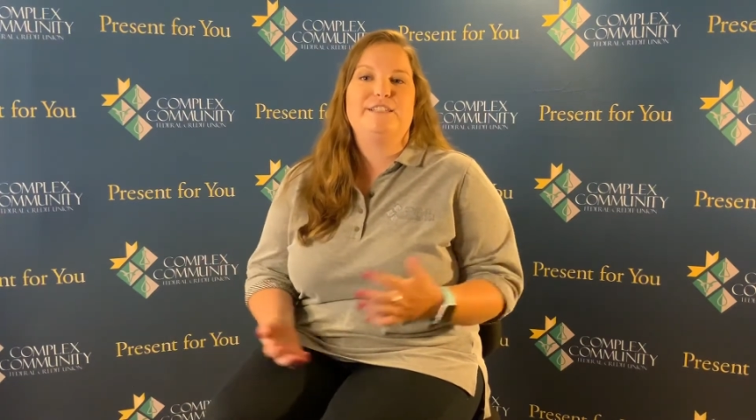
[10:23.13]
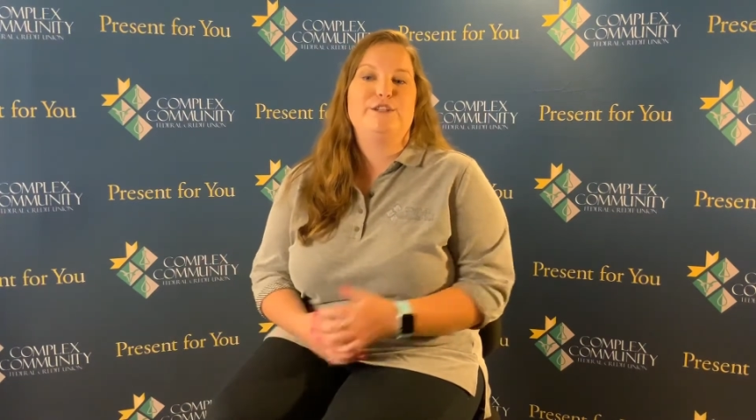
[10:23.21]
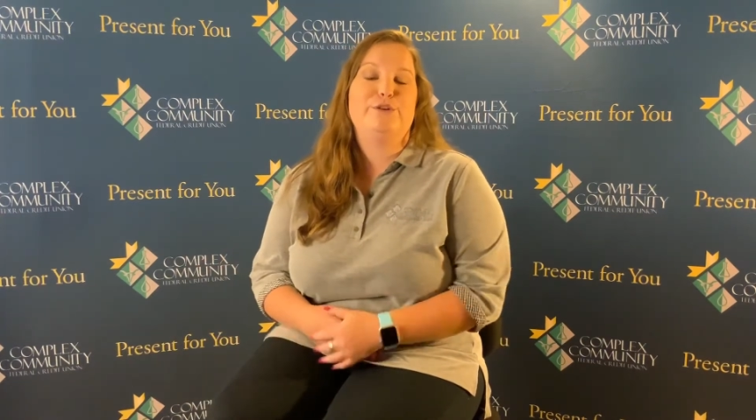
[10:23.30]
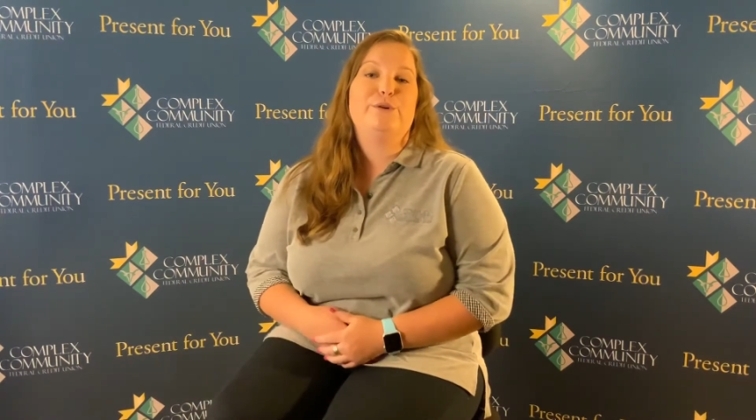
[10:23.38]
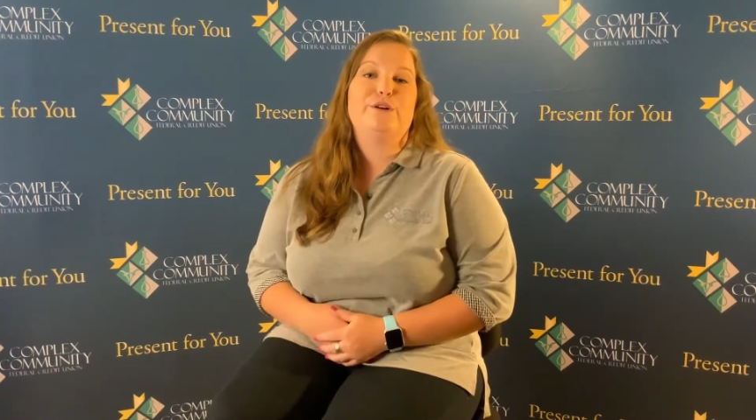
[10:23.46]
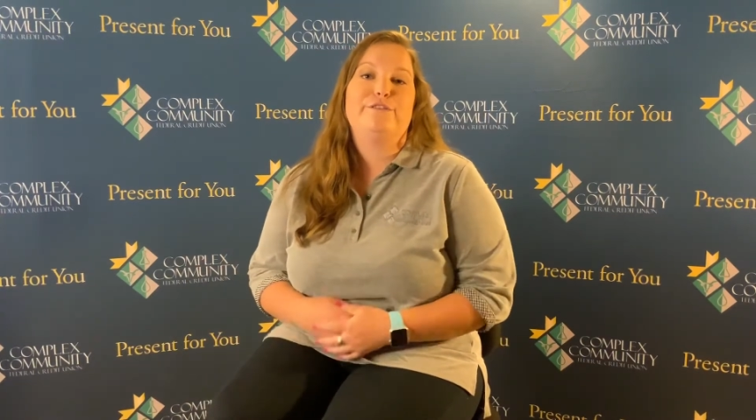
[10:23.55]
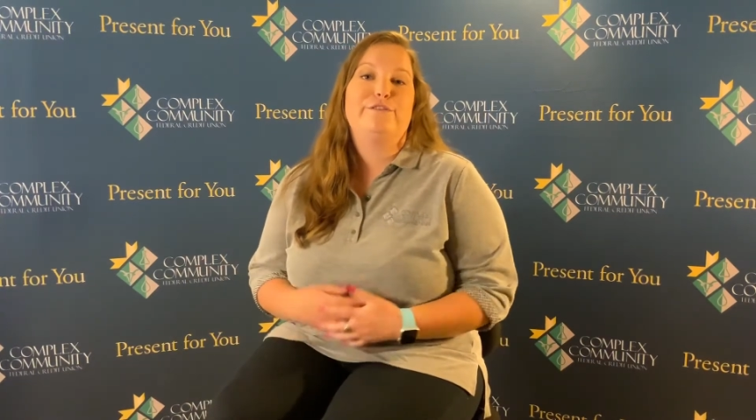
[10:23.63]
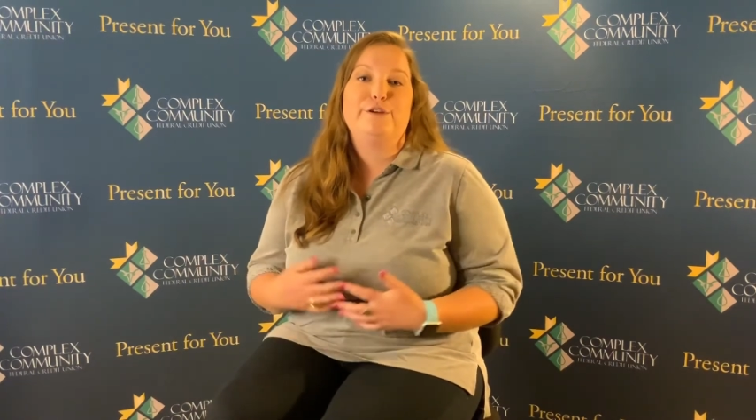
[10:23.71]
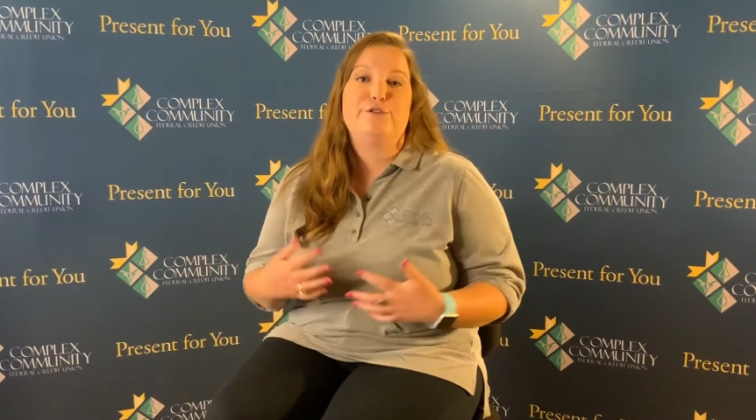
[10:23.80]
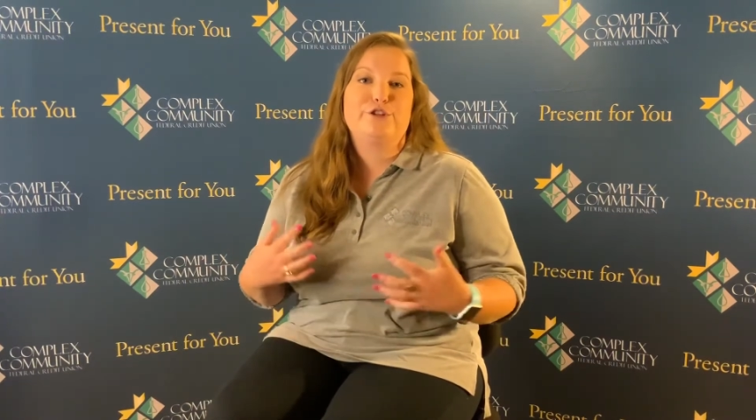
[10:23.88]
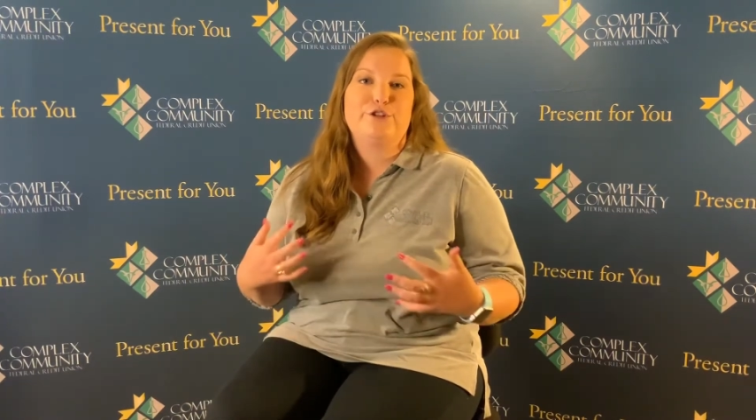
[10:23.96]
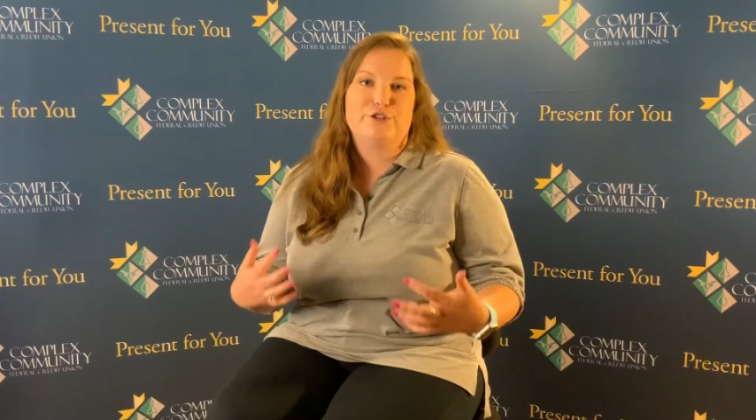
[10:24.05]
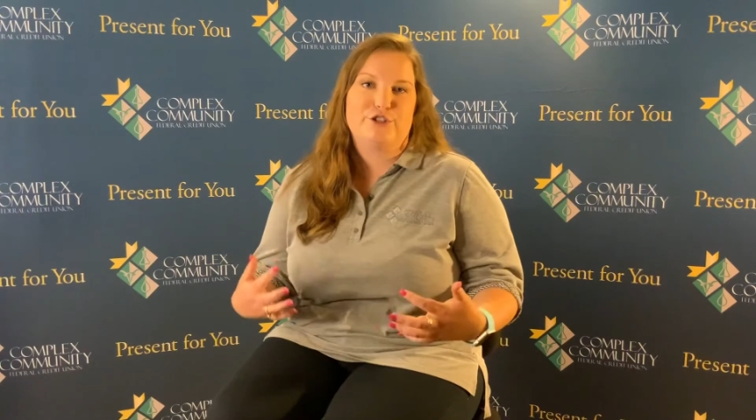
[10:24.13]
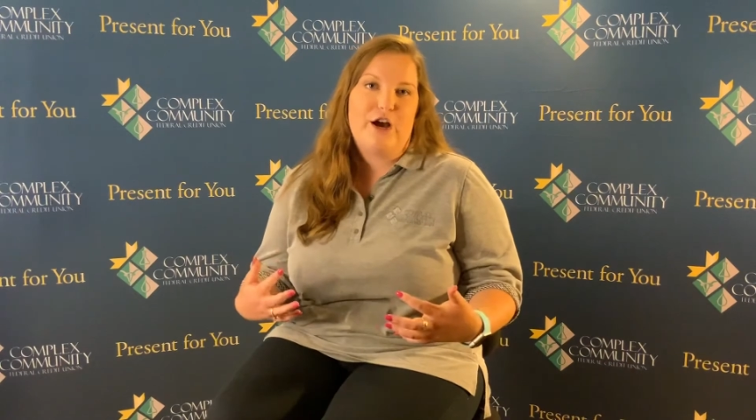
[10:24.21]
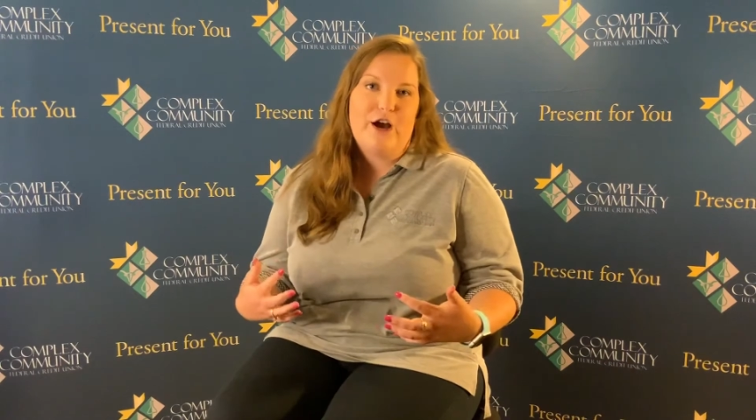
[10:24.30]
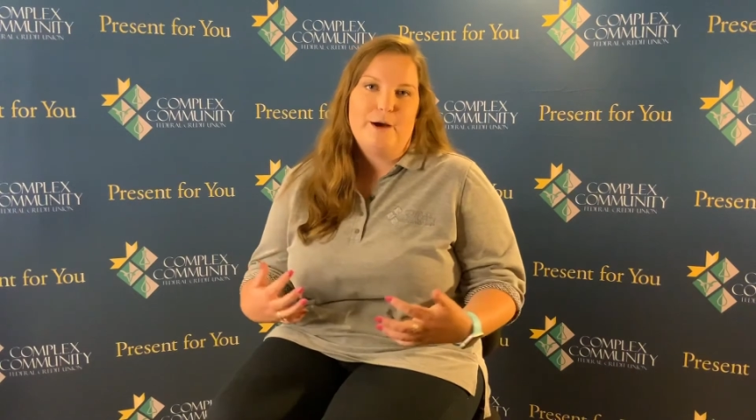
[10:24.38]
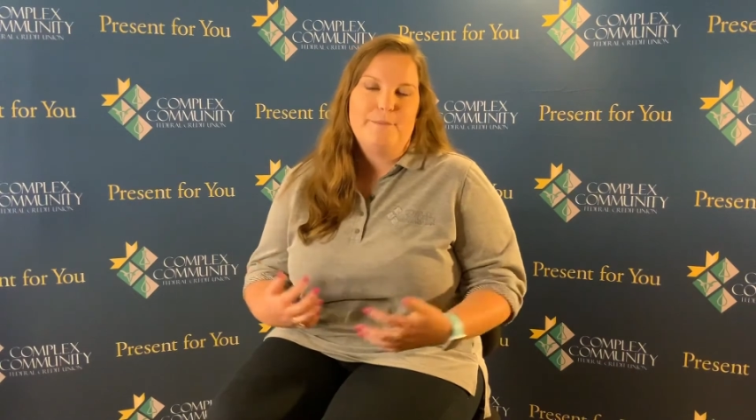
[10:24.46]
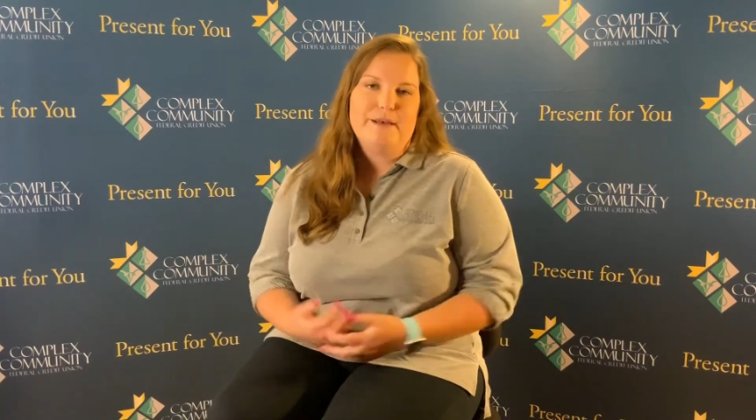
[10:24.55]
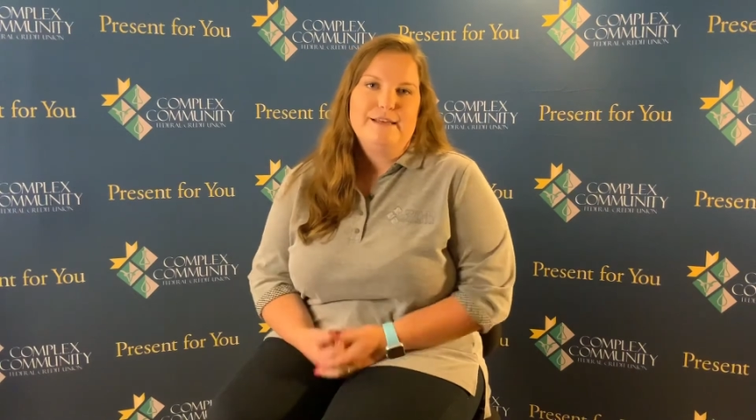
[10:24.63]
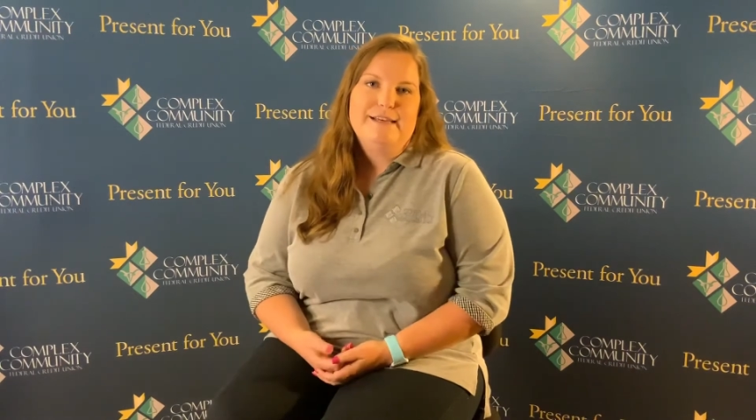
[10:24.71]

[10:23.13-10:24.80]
your future job.